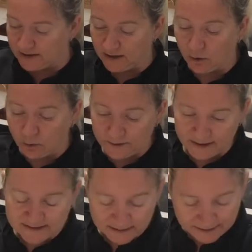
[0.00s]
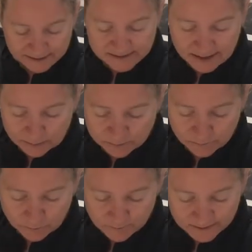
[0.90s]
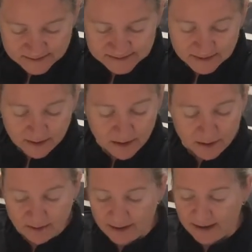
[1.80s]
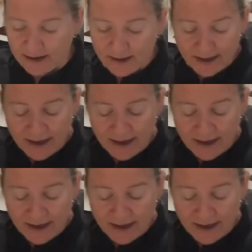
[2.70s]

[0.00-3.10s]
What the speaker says: here all nicely laid out for us. Okay,